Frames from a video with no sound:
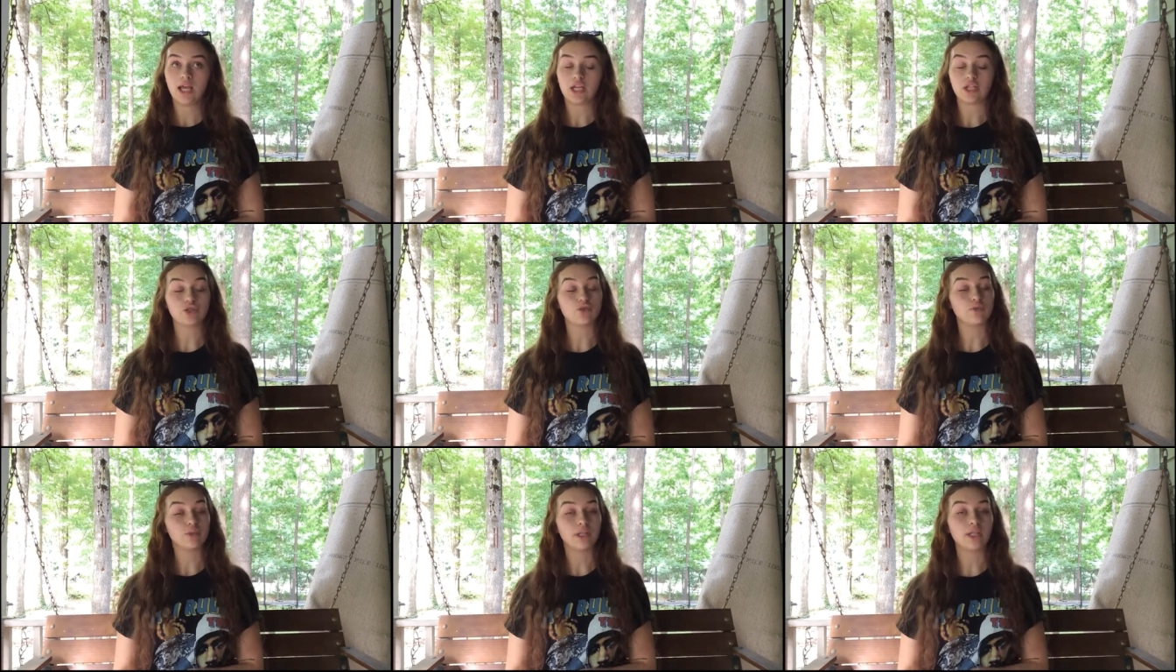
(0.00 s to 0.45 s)

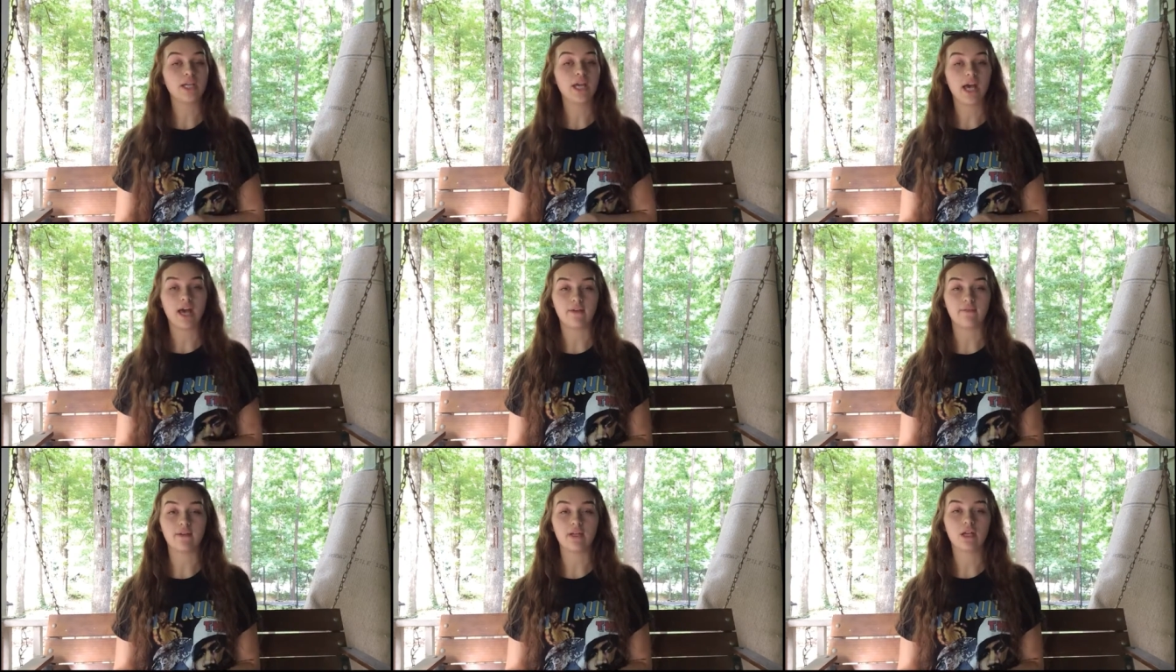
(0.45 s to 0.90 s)
It's really
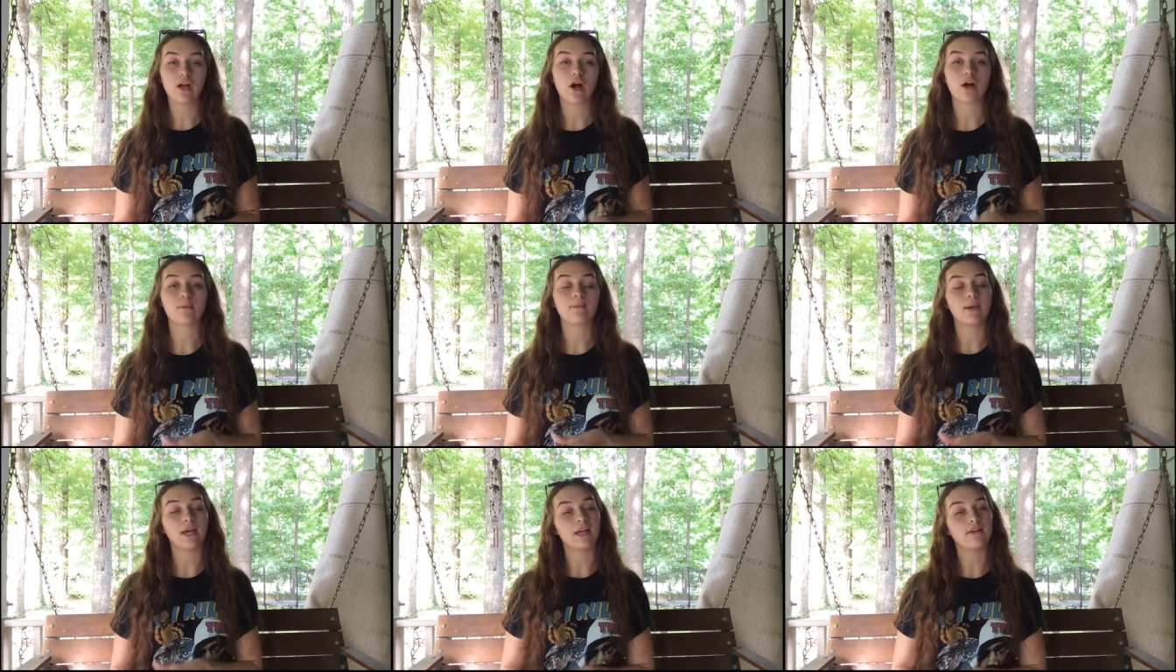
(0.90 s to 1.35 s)
heavy
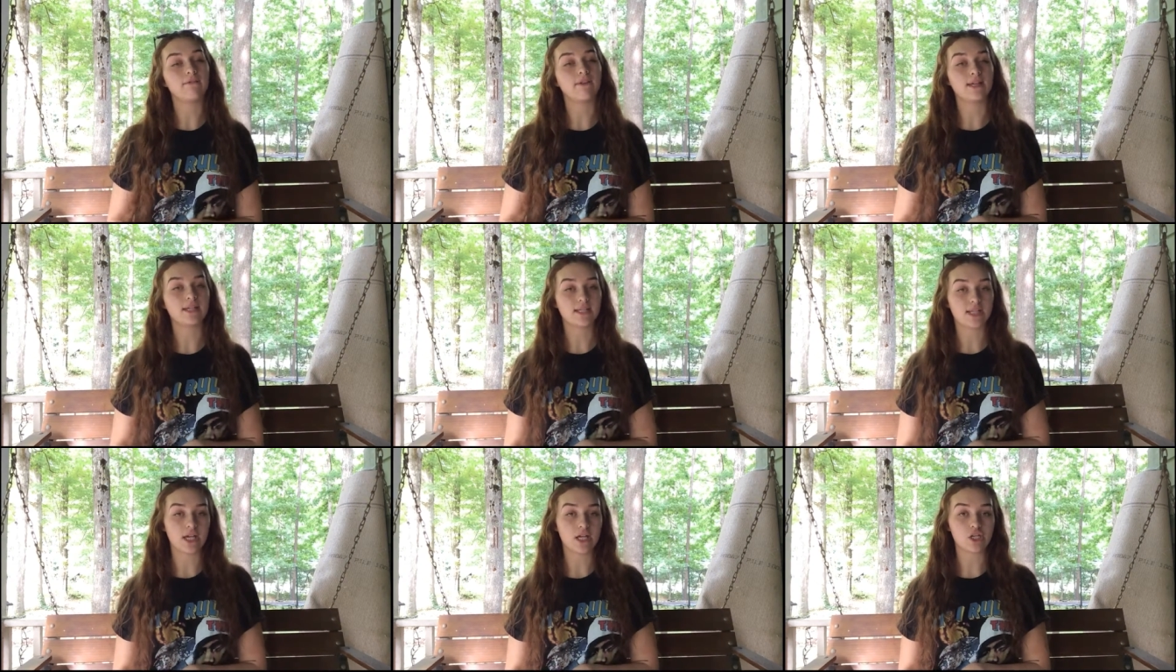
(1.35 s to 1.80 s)
on
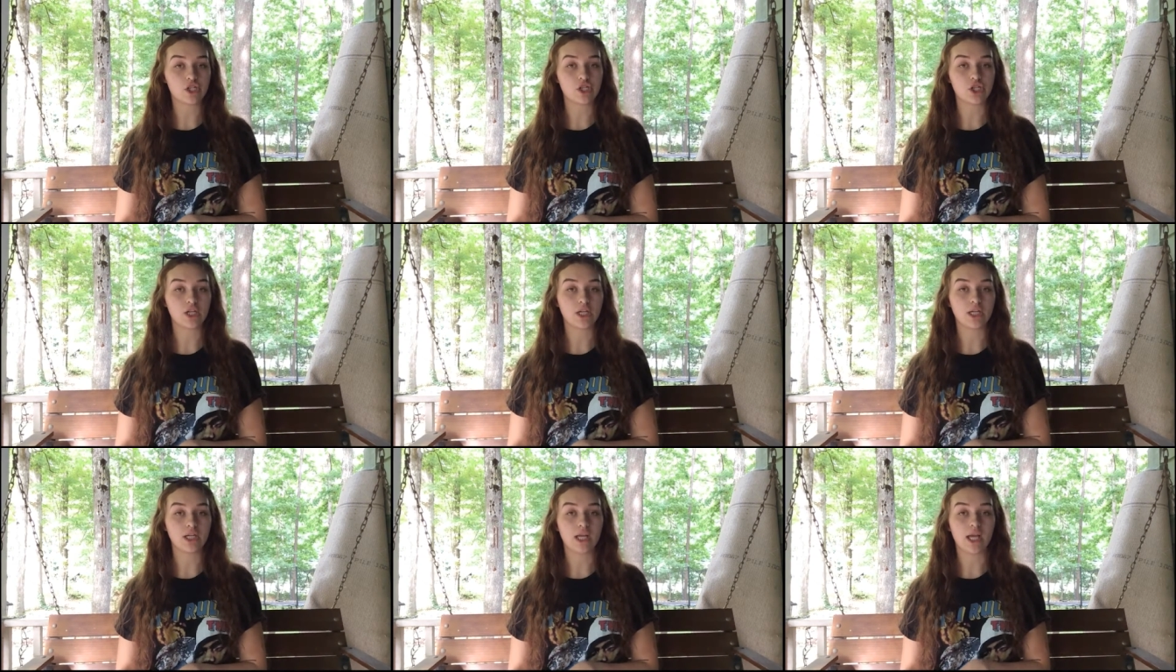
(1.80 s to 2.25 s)

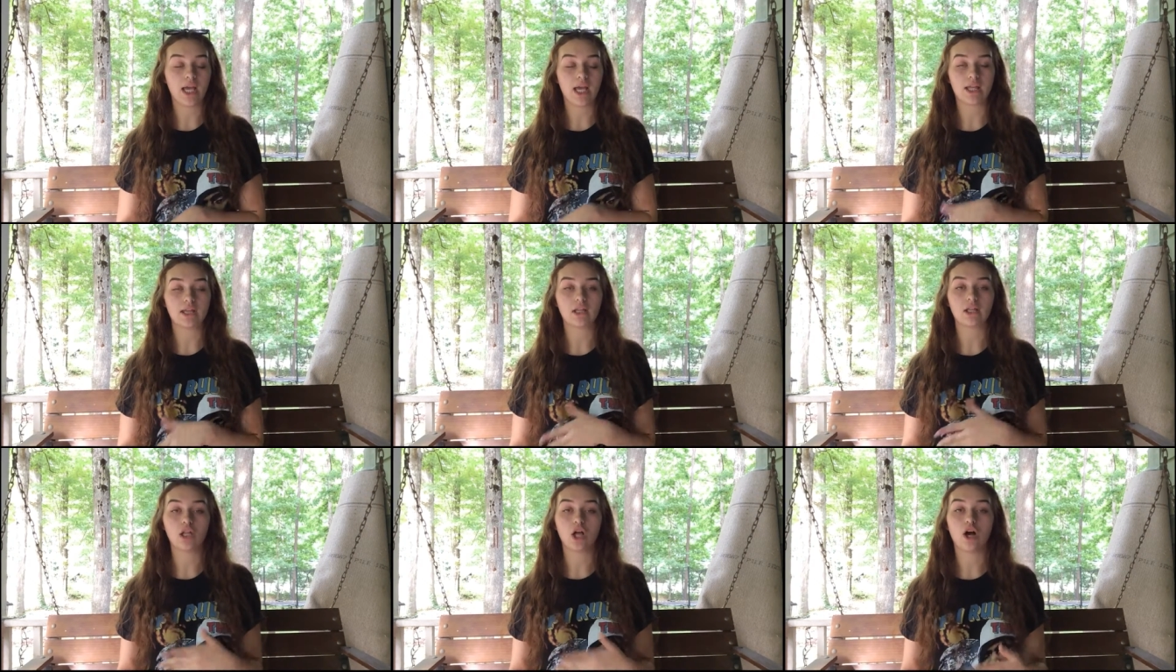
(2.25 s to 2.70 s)
manifestation
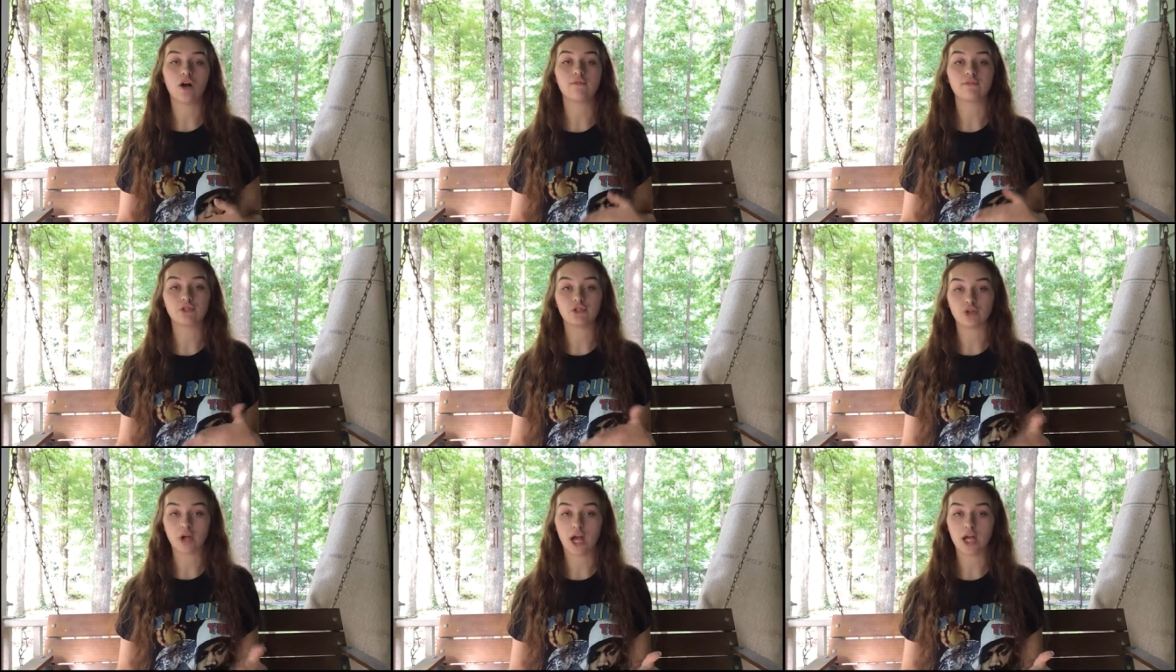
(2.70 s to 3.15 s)
and the law
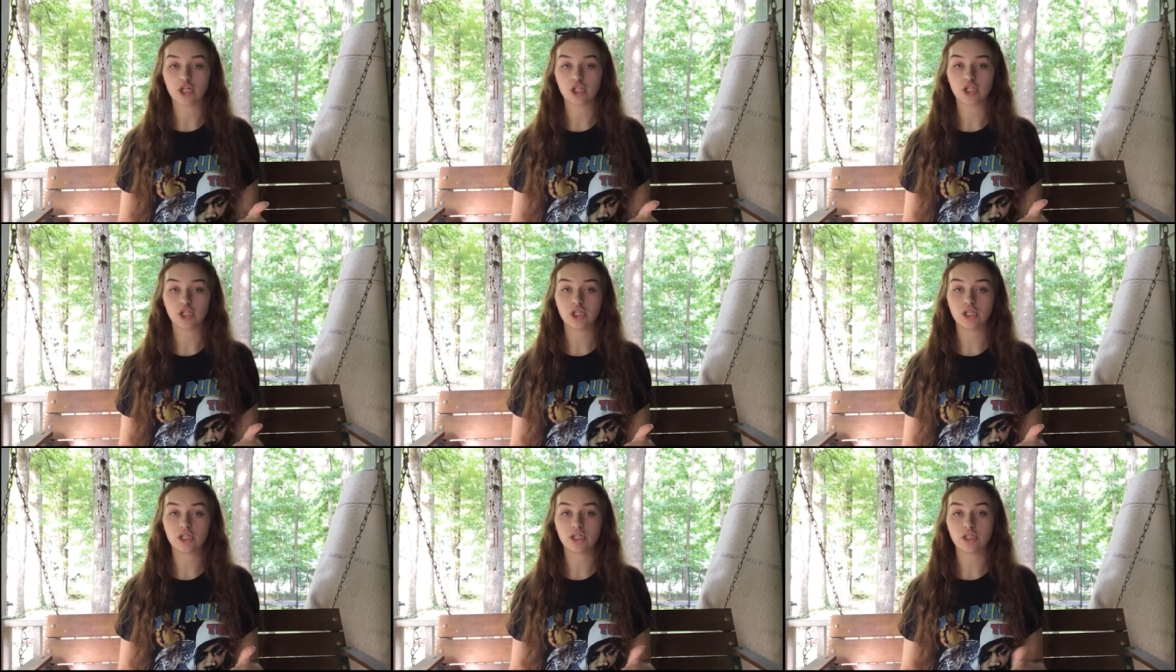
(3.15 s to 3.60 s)
of
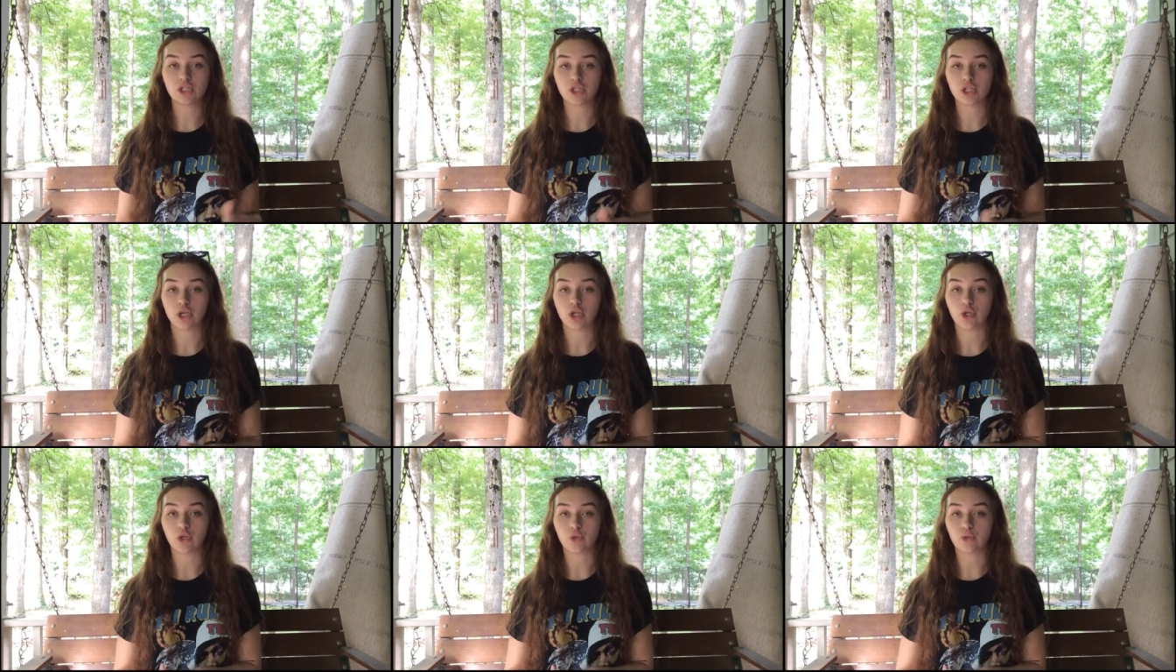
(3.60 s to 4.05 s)
attraction,
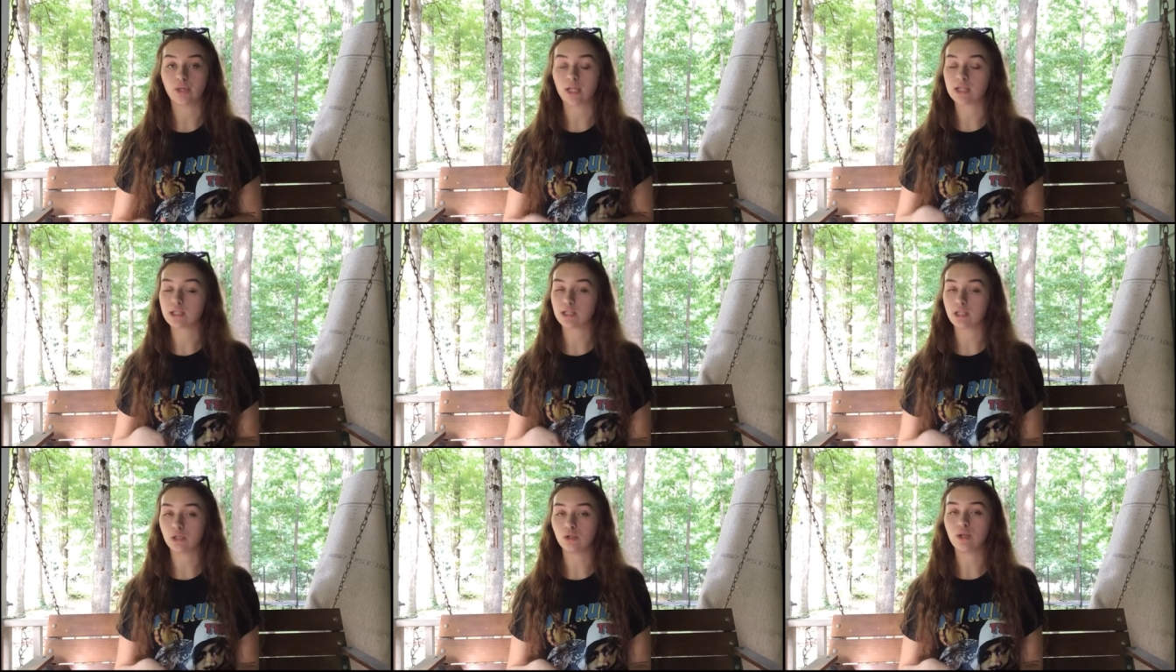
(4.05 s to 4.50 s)
so
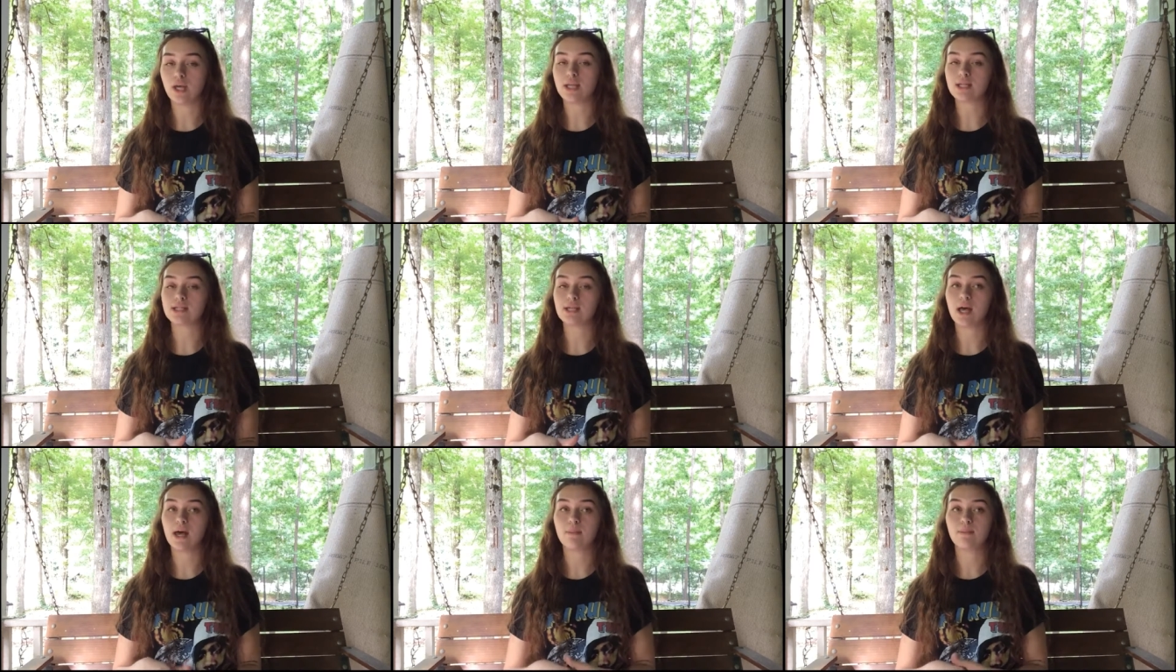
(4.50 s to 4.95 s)
that's a little
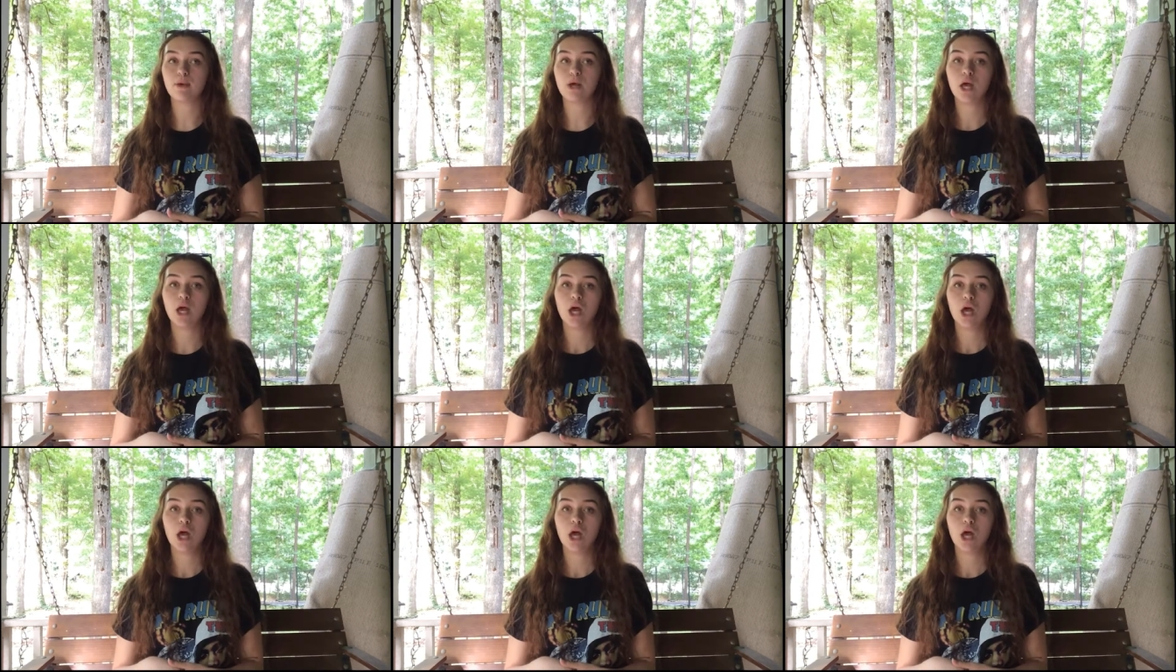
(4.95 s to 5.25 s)
heads up,